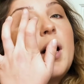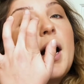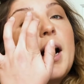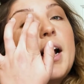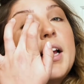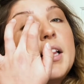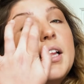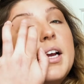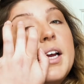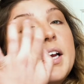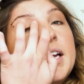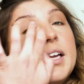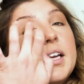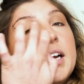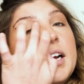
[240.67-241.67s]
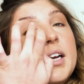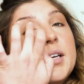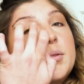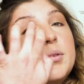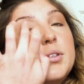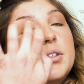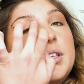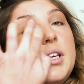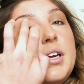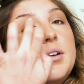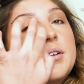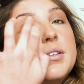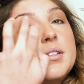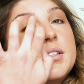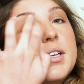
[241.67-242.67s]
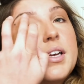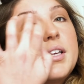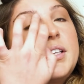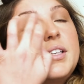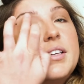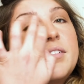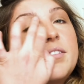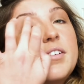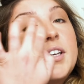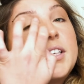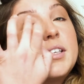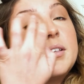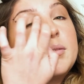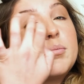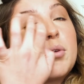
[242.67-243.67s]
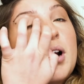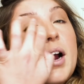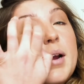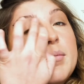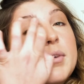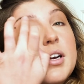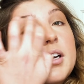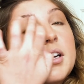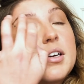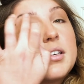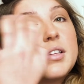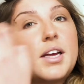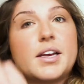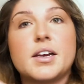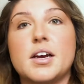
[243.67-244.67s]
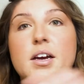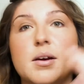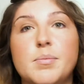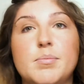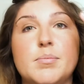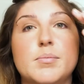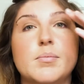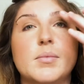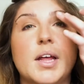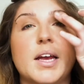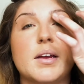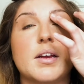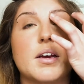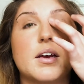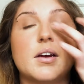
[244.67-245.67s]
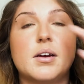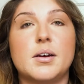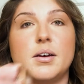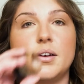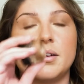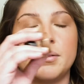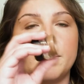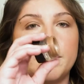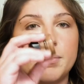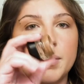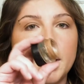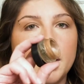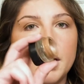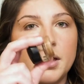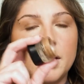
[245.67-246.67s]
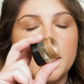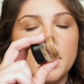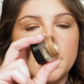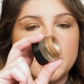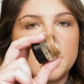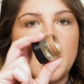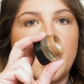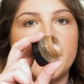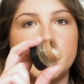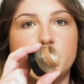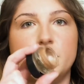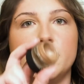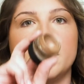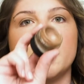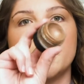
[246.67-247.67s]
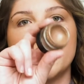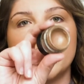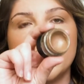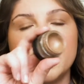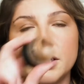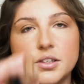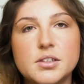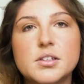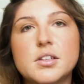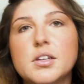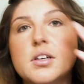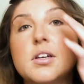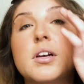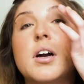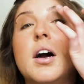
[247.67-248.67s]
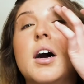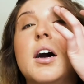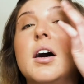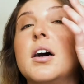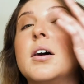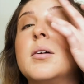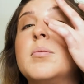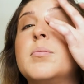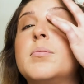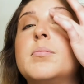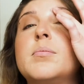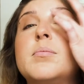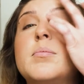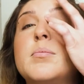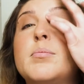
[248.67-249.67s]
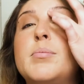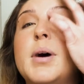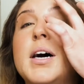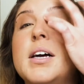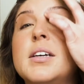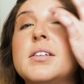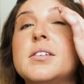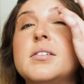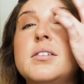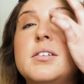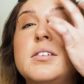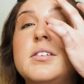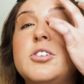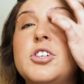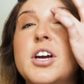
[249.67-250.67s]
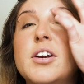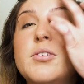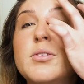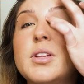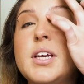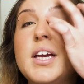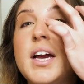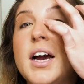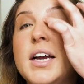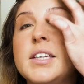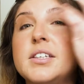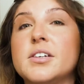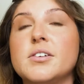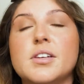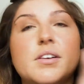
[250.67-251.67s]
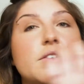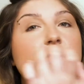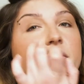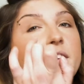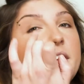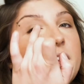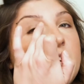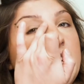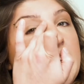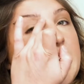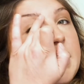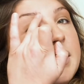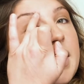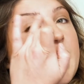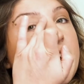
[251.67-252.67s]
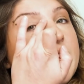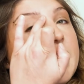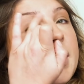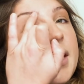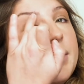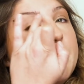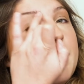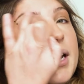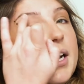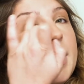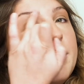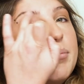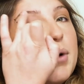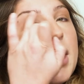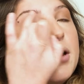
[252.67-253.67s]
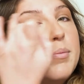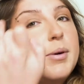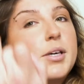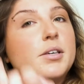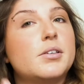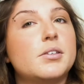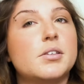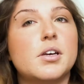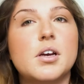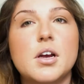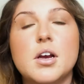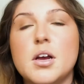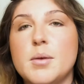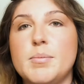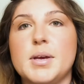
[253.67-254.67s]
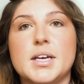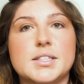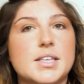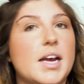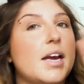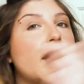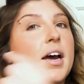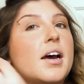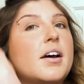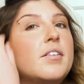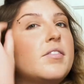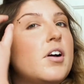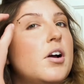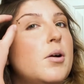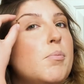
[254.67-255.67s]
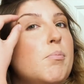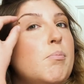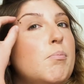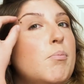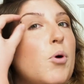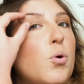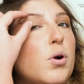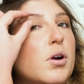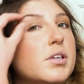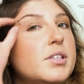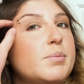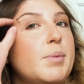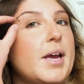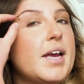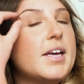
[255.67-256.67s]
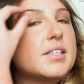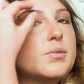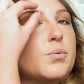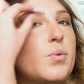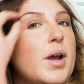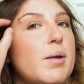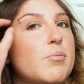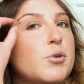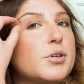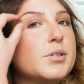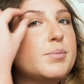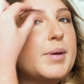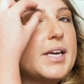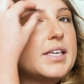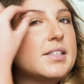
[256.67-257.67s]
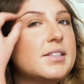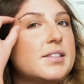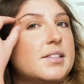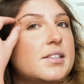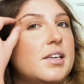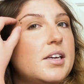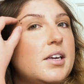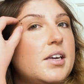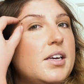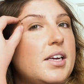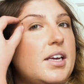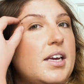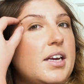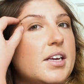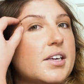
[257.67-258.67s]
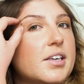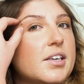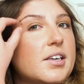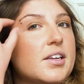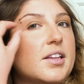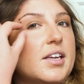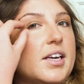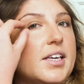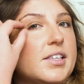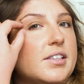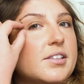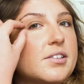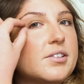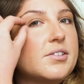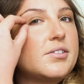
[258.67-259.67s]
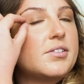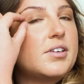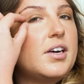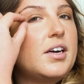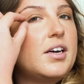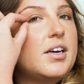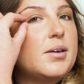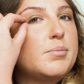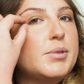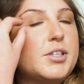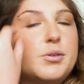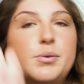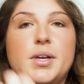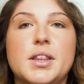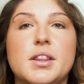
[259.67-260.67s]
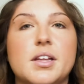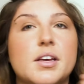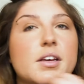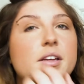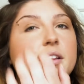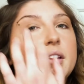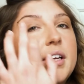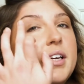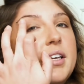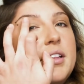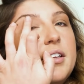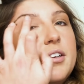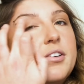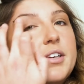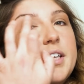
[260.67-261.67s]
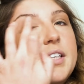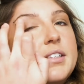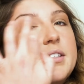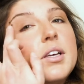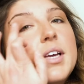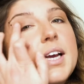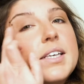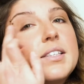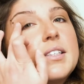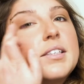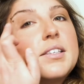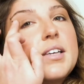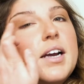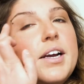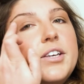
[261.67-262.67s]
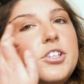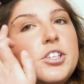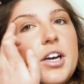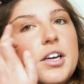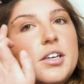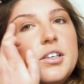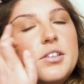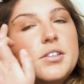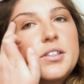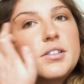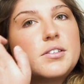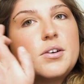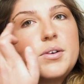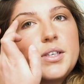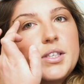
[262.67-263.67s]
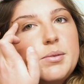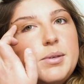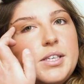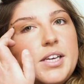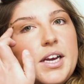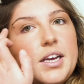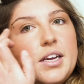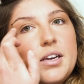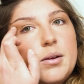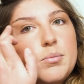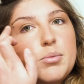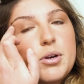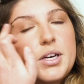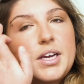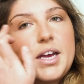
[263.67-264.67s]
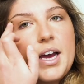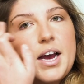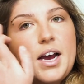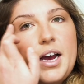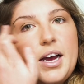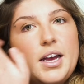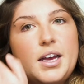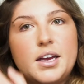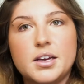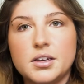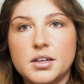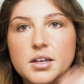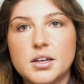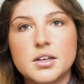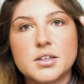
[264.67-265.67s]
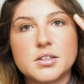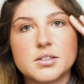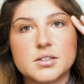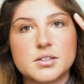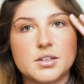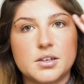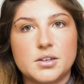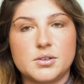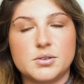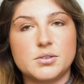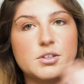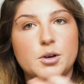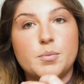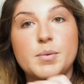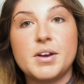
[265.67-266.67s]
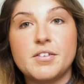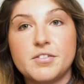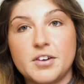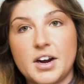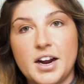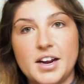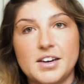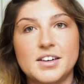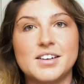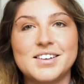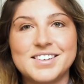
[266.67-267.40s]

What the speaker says: highlight, I will use a different primer, like a soft ochre. But generally, I don't even feel the need to highlight my brow bone because I have more space, way more space here than I do between the lid and the crease. Yes, this eyeshadow is going to be taken up pretty high, so don't be afraid.